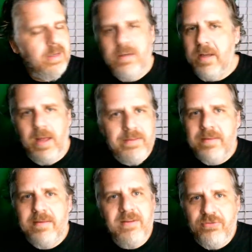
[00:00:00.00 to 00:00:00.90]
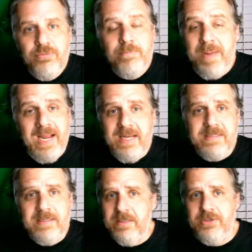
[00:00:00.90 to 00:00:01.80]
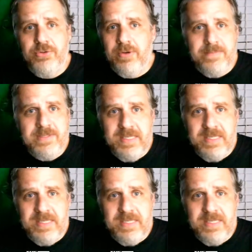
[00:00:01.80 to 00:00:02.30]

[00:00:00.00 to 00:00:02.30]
Now, this bass and this drums